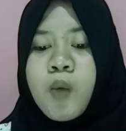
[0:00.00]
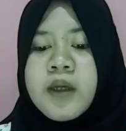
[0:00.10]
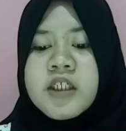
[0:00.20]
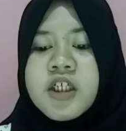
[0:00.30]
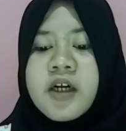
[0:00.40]

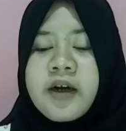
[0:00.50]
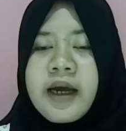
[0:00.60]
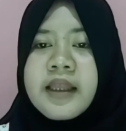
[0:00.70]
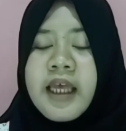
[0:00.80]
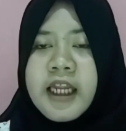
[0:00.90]
which
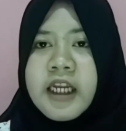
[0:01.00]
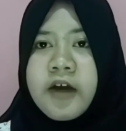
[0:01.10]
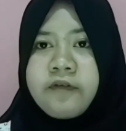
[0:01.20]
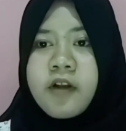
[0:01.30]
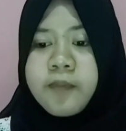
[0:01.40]
create and
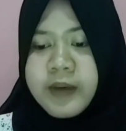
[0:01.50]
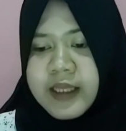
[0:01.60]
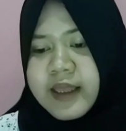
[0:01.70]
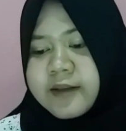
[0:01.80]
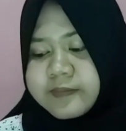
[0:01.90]
develop it.